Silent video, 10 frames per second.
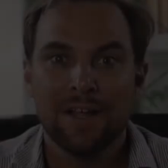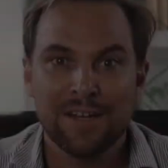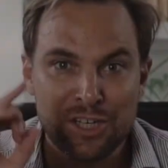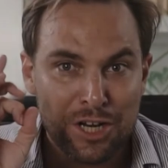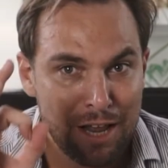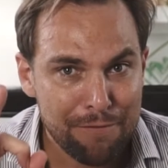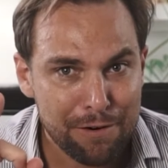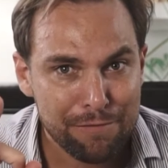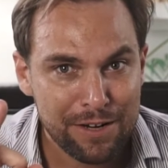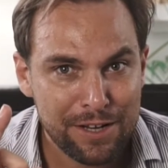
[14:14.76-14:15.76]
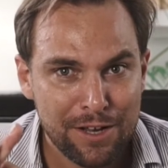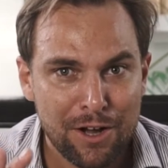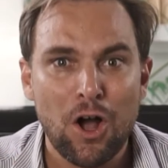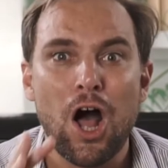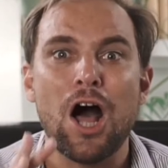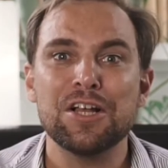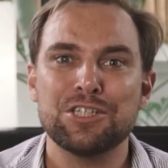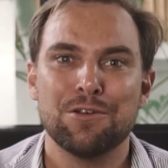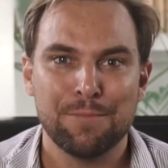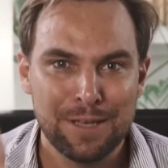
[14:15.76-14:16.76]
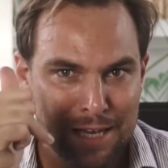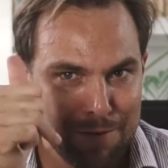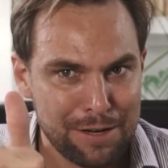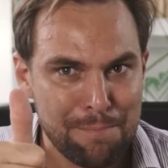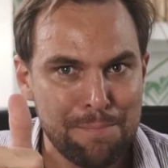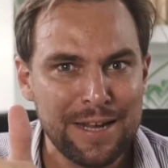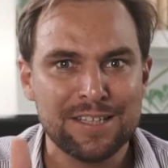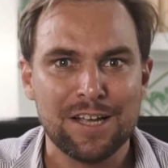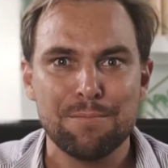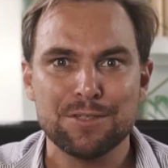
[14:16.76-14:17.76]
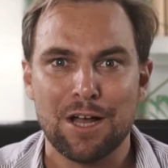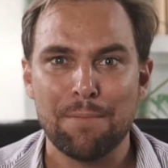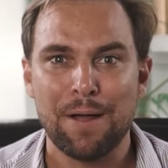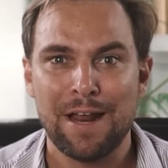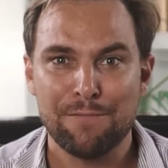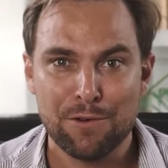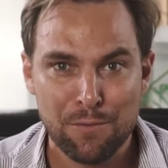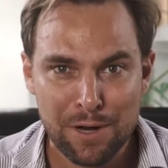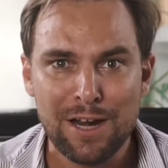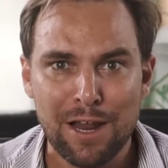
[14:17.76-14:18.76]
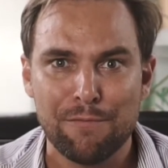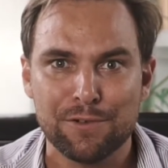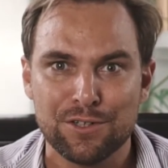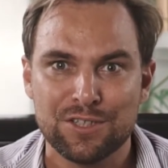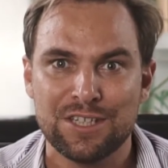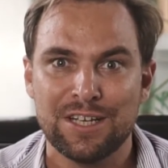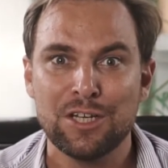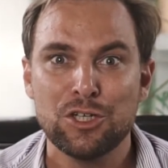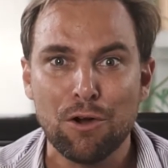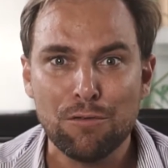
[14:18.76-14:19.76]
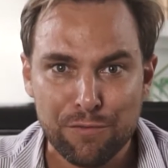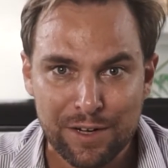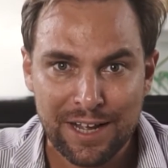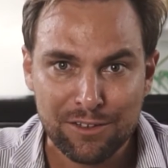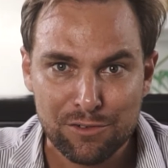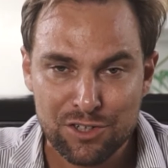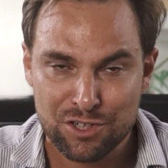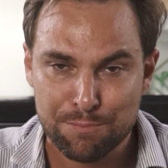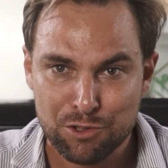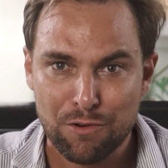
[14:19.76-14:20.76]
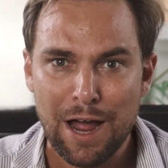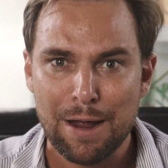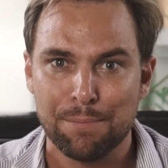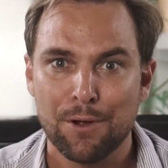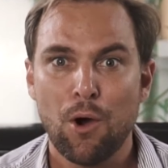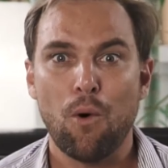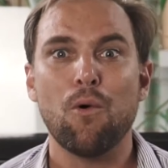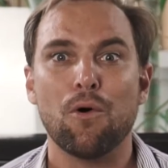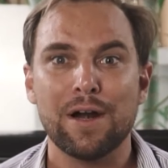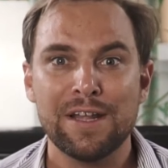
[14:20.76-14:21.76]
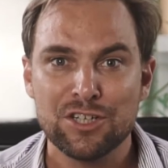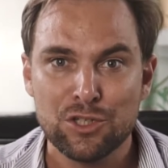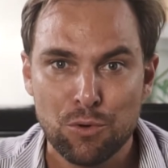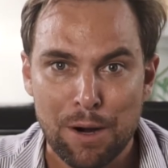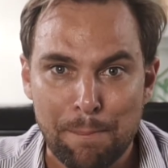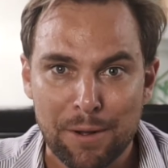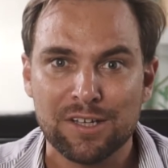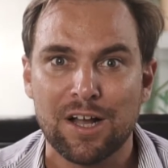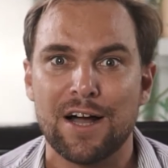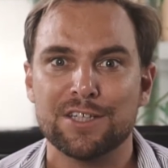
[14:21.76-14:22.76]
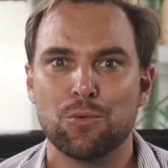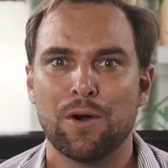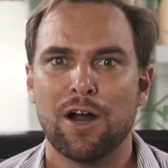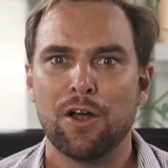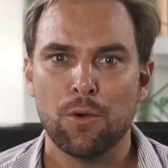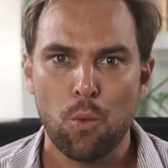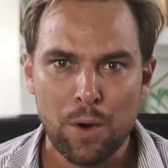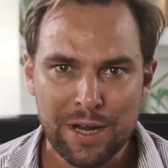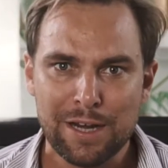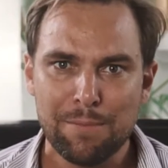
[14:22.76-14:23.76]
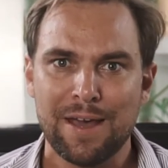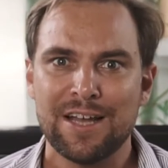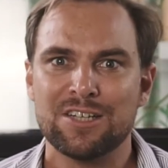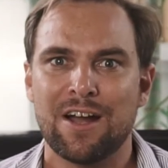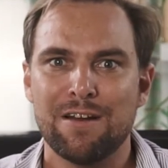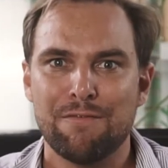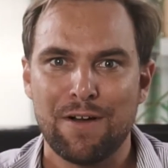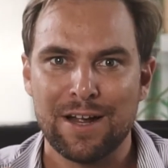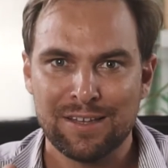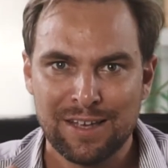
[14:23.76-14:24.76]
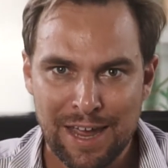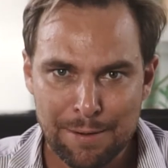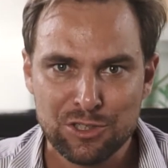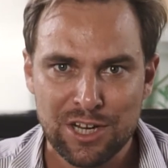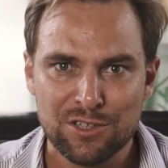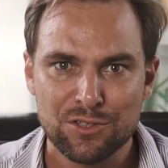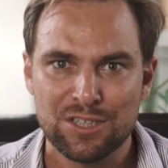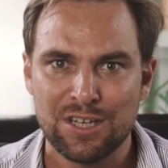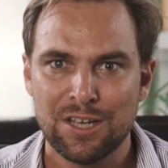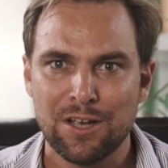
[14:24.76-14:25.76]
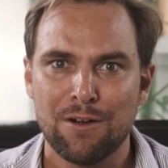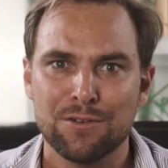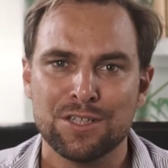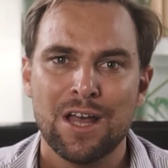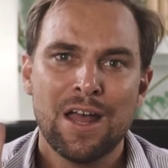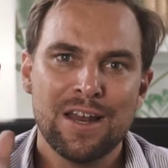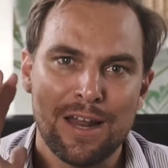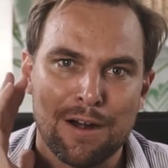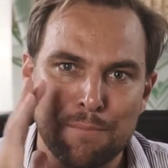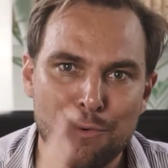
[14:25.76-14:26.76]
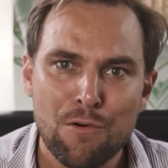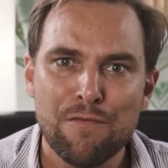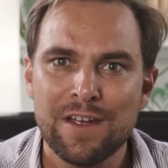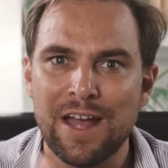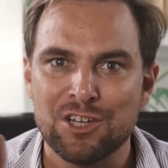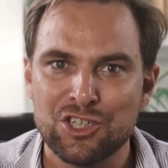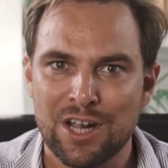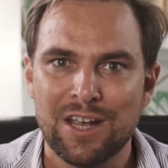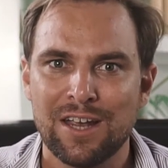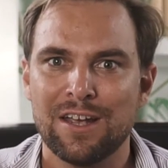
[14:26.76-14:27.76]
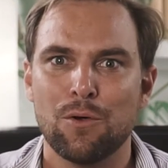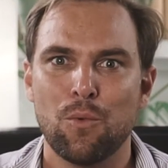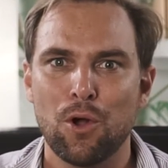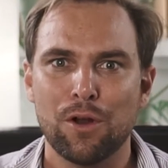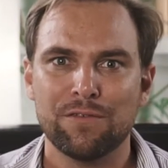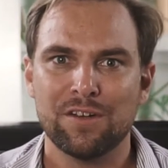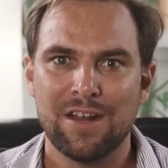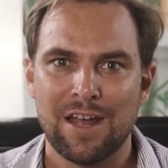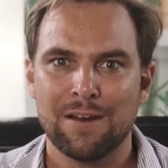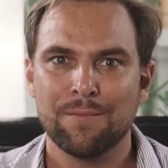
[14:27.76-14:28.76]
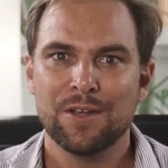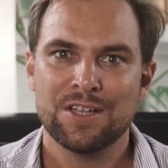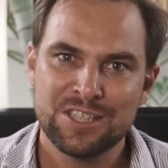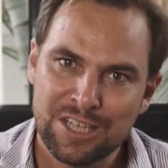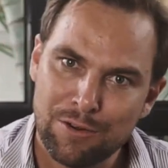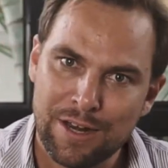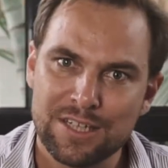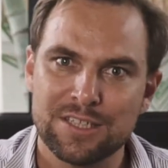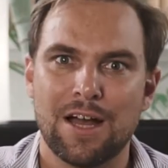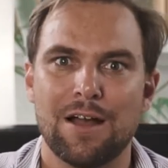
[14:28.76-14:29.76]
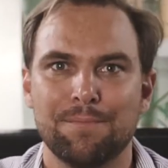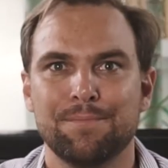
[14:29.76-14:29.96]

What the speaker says: Did you love our video? Awesome, give it a big thumbs up. And if you really love what you're seeing, don't forget to subscribe or listen to our podcast where on a weekly basis I invite game changer CEOs that are moving and shaking in the world of today. See you next time.